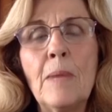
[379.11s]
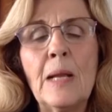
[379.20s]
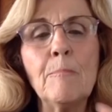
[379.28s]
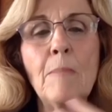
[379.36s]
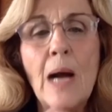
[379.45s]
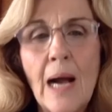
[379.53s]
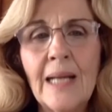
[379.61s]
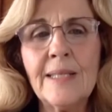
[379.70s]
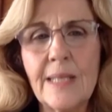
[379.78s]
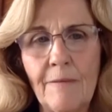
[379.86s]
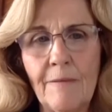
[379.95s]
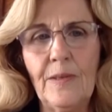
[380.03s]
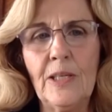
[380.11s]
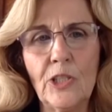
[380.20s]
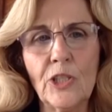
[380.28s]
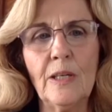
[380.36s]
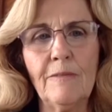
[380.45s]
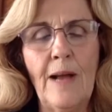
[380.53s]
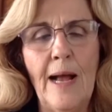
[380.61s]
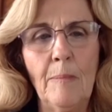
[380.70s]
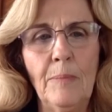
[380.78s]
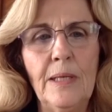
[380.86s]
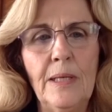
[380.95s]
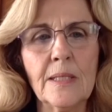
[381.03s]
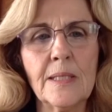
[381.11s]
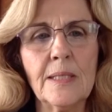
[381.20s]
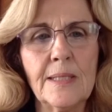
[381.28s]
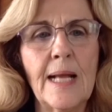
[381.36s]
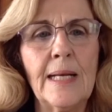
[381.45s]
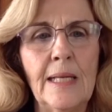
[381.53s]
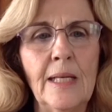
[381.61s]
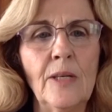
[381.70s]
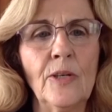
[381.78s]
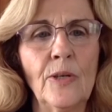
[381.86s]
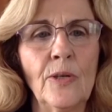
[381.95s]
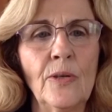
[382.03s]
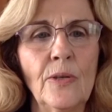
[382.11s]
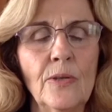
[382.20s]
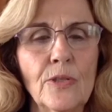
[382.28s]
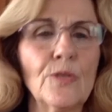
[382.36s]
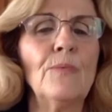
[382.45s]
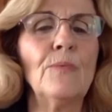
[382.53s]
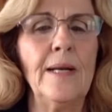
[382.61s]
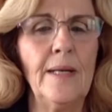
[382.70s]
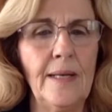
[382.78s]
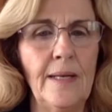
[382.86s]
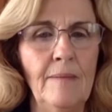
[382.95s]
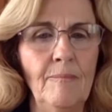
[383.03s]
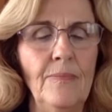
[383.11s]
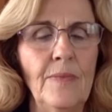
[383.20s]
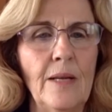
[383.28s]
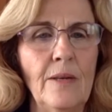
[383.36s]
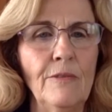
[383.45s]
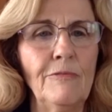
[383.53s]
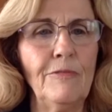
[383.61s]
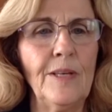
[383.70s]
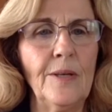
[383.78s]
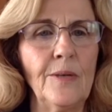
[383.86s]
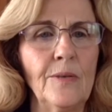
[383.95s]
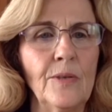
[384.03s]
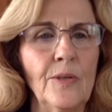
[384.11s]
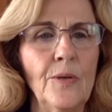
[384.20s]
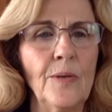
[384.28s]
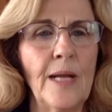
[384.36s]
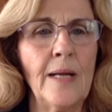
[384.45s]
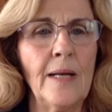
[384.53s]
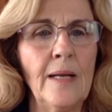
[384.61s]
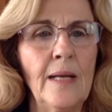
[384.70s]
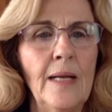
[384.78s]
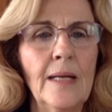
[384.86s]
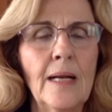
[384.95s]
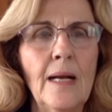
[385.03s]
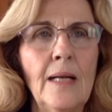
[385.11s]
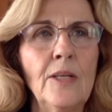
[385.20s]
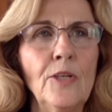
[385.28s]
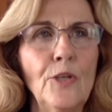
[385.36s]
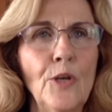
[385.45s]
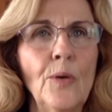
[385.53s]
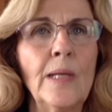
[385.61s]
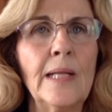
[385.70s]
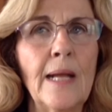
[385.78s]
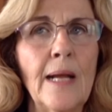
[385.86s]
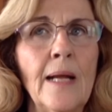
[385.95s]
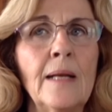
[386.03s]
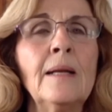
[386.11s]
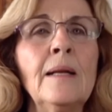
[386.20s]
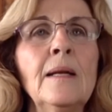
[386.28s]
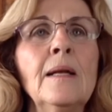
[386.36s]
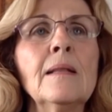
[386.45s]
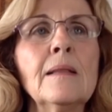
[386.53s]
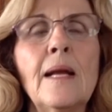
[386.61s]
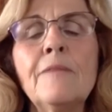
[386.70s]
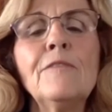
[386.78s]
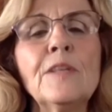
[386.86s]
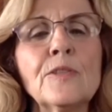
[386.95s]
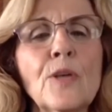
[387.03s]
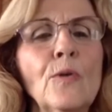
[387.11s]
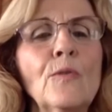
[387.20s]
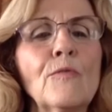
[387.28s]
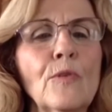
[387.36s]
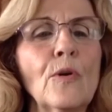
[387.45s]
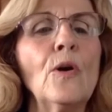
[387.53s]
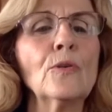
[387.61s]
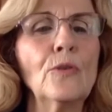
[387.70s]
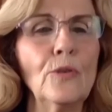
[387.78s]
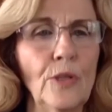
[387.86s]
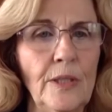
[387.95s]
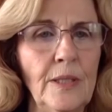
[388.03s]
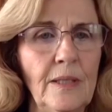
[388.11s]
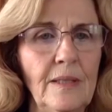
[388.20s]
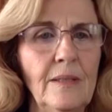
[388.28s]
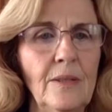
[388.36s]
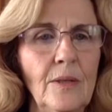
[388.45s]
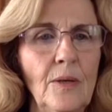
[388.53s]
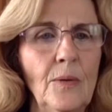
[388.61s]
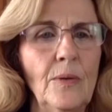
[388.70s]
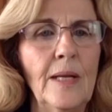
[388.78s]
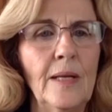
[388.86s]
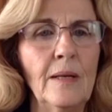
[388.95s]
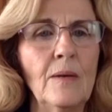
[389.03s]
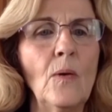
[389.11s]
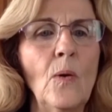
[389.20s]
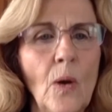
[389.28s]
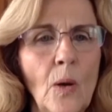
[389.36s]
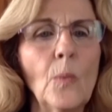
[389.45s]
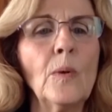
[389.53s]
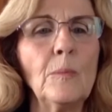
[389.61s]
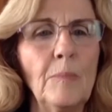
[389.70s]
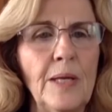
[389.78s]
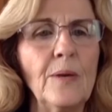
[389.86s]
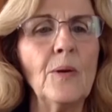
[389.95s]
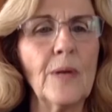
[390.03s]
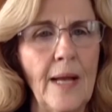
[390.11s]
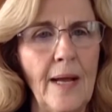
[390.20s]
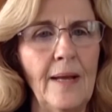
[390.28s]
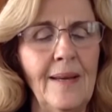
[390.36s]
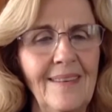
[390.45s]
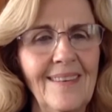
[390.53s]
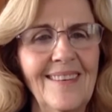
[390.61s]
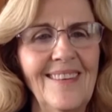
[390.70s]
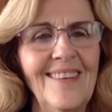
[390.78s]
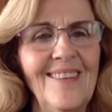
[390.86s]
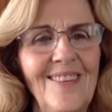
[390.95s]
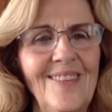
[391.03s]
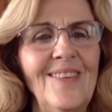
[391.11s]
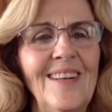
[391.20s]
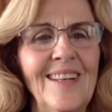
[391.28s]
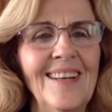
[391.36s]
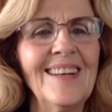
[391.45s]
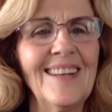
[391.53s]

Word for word: my definition of happiness is that inner serenity that you feel, you know, that kind of knowing that life is overall good, you yeah. know, and all will be okay. You know? and, I, I,